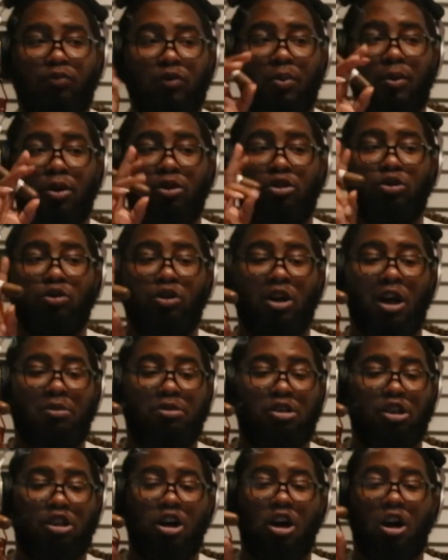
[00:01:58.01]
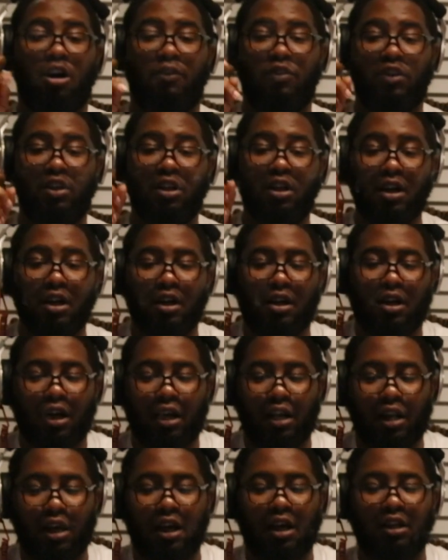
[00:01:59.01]
I'm on 2 cups of coffee,
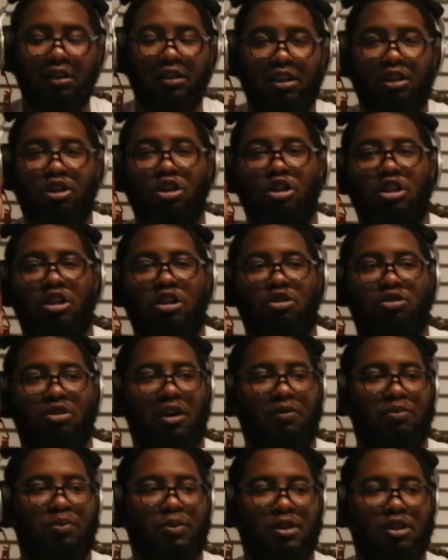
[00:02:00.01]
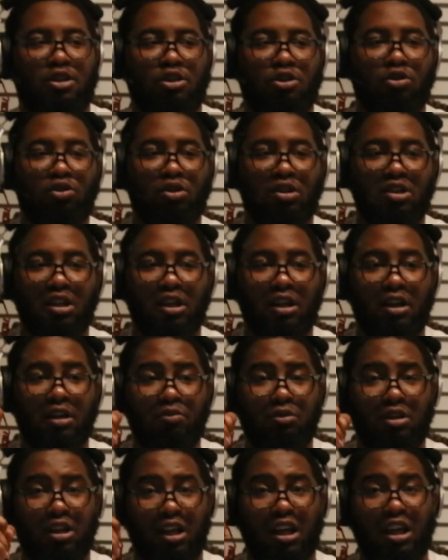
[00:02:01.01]
and I had the energy to drive from Missouri City
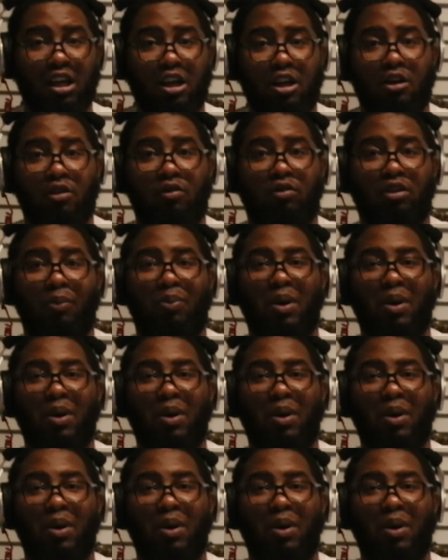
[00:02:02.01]
to here to